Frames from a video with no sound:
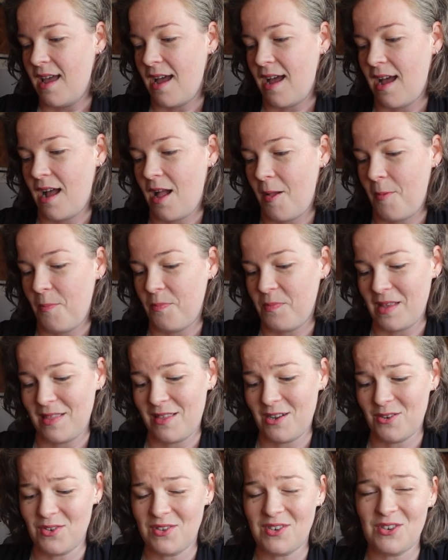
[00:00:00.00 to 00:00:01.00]

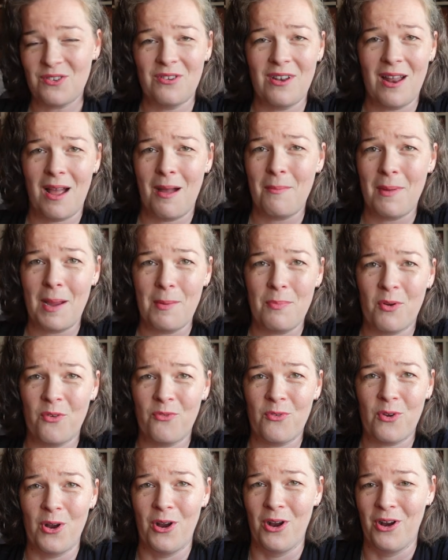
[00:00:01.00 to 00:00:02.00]
They're still not my
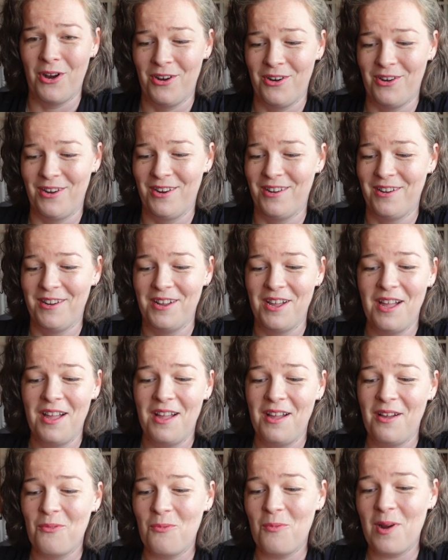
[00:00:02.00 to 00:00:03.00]
preferred
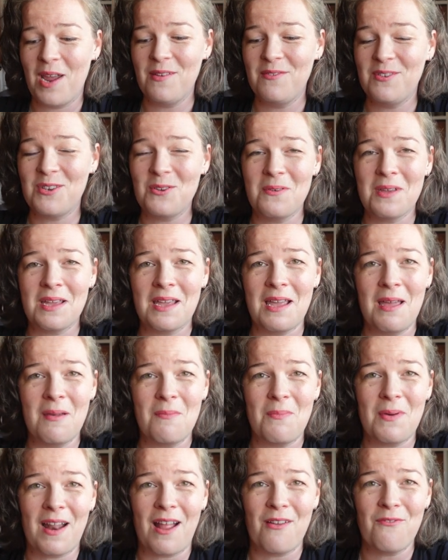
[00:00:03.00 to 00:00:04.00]
way of doing
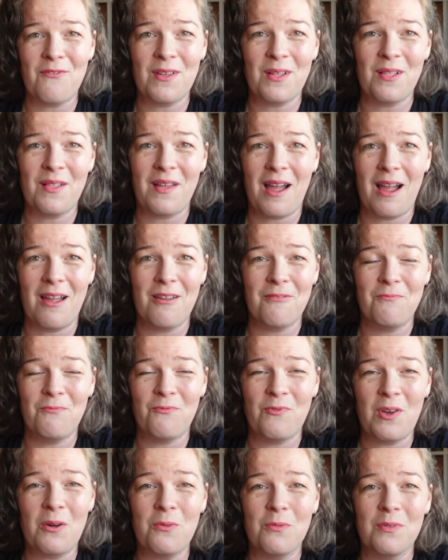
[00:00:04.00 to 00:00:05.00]
it, but I
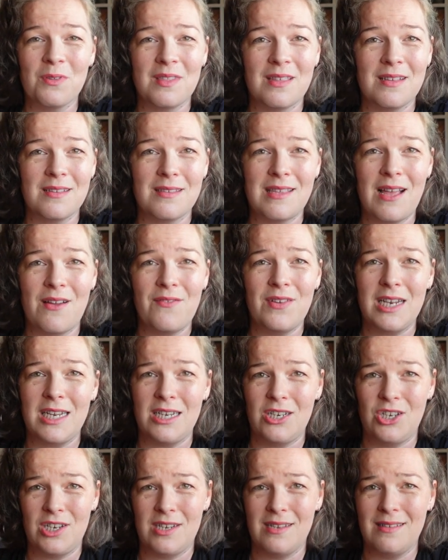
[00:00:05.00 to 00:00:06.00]
felt with the 7
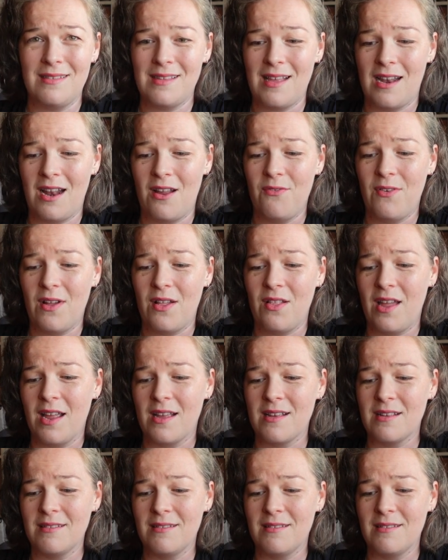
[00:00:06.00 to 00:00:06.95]
inches that I felt like